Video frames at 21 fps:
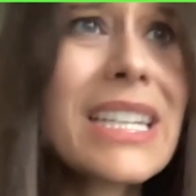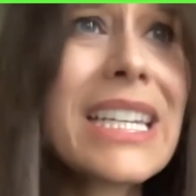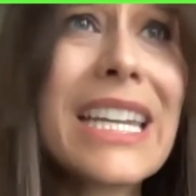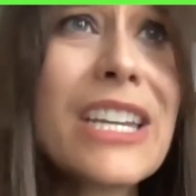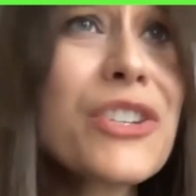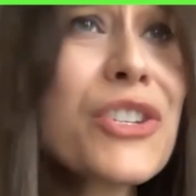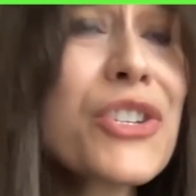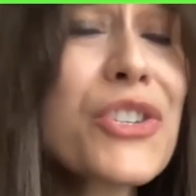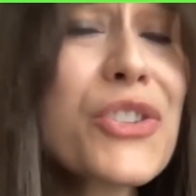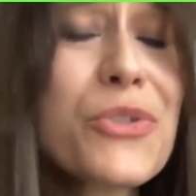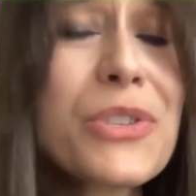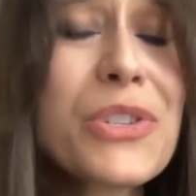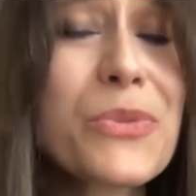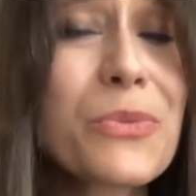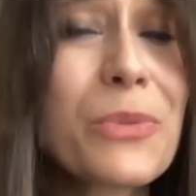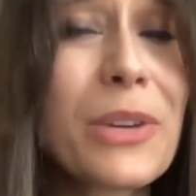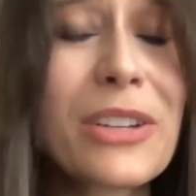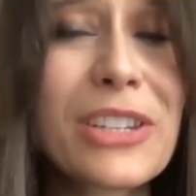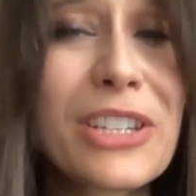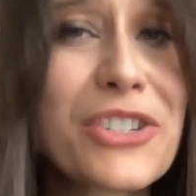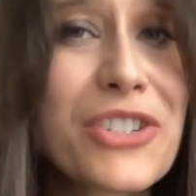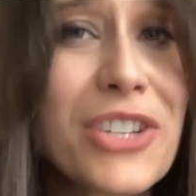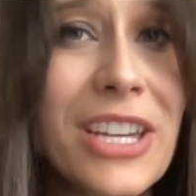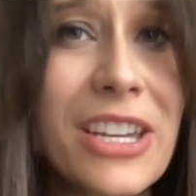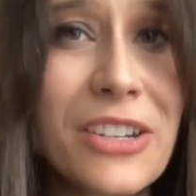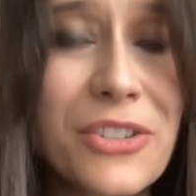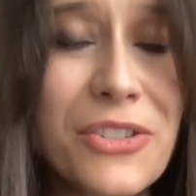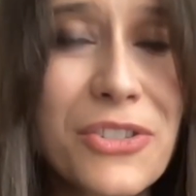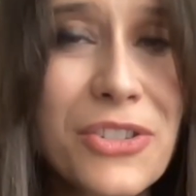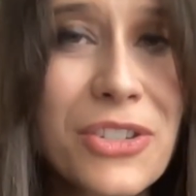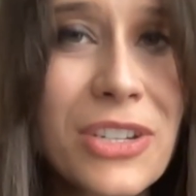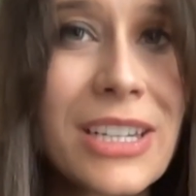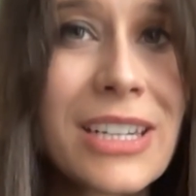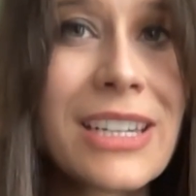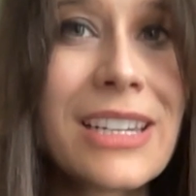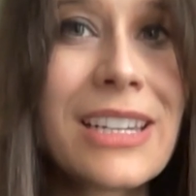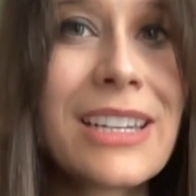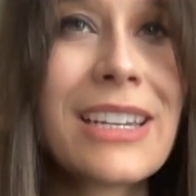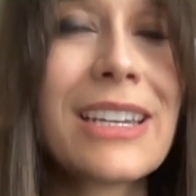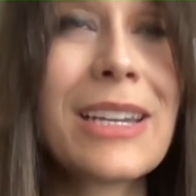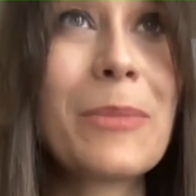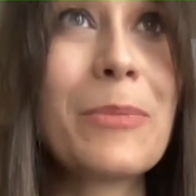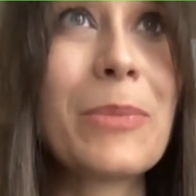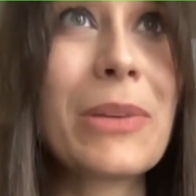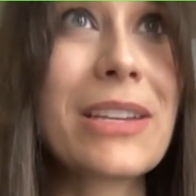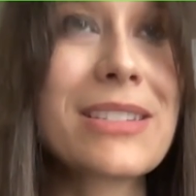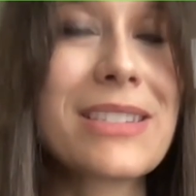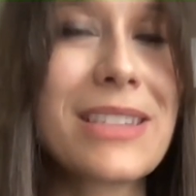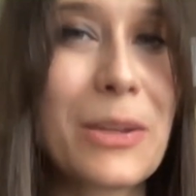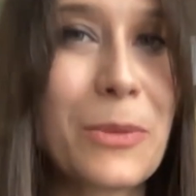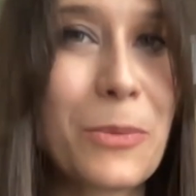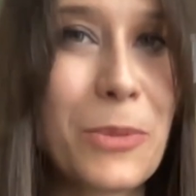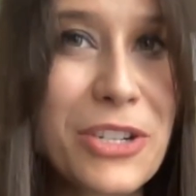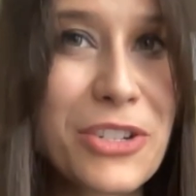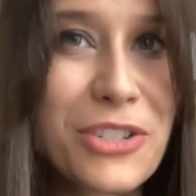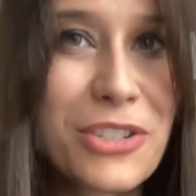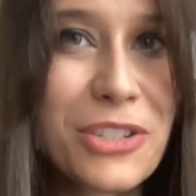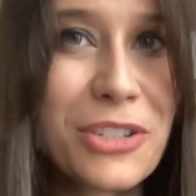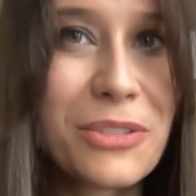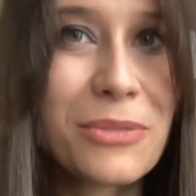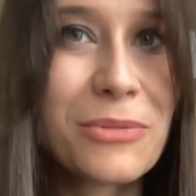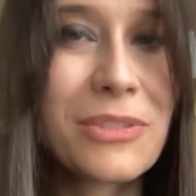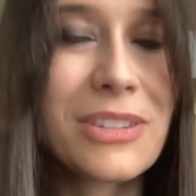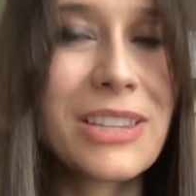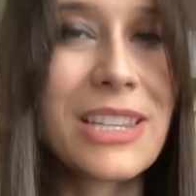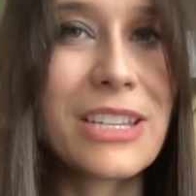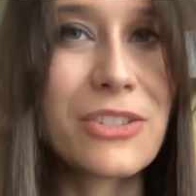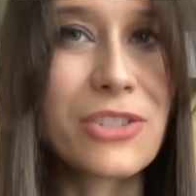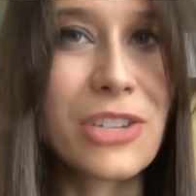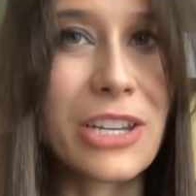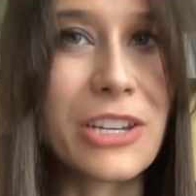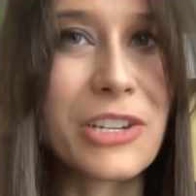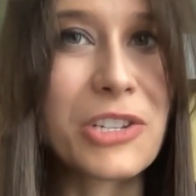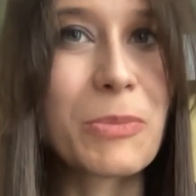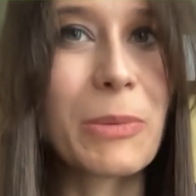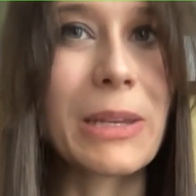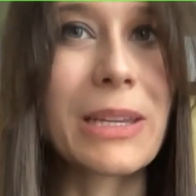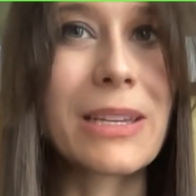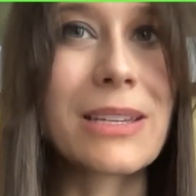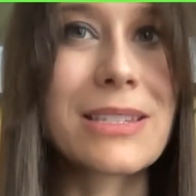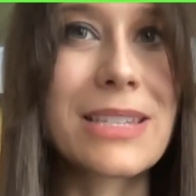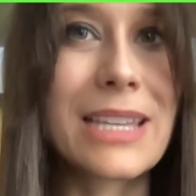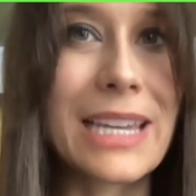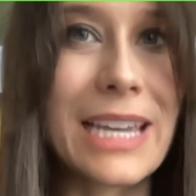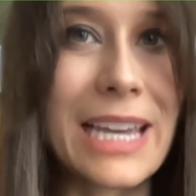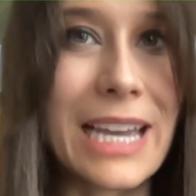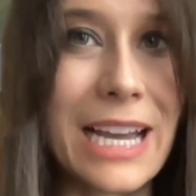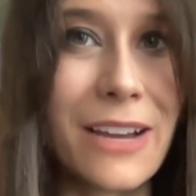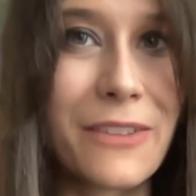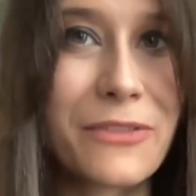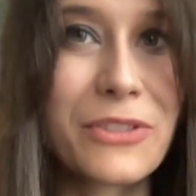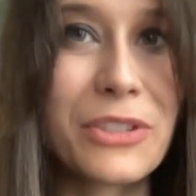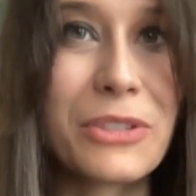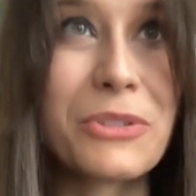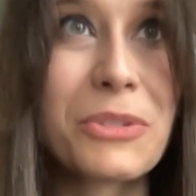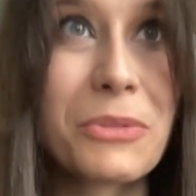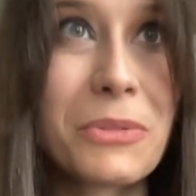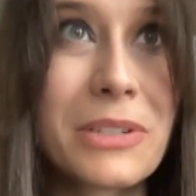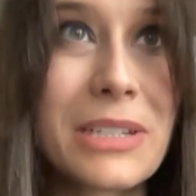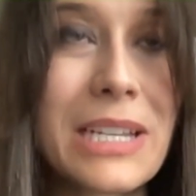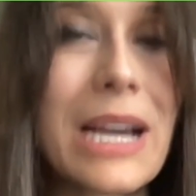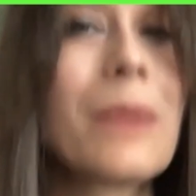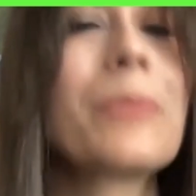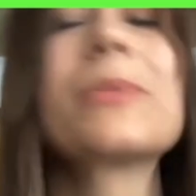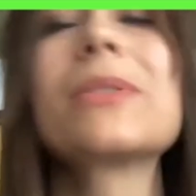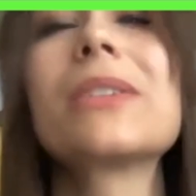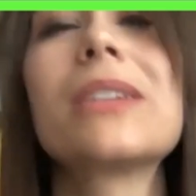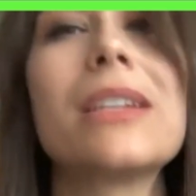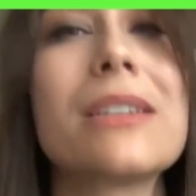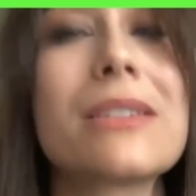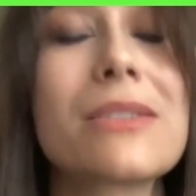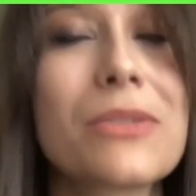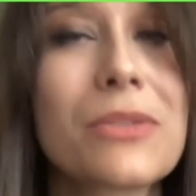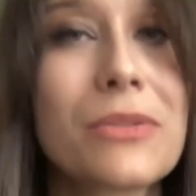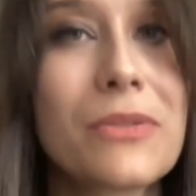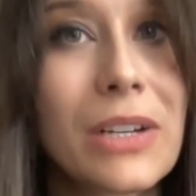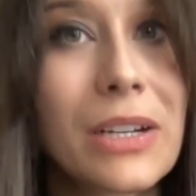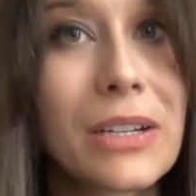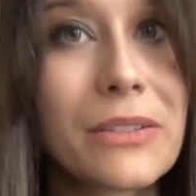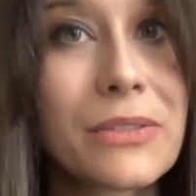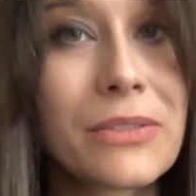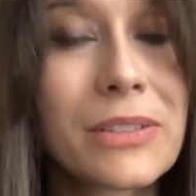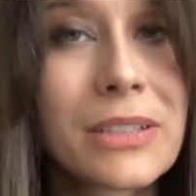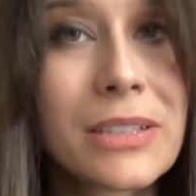Industries rarely change because they wish to. They change because they have to adapt and survive.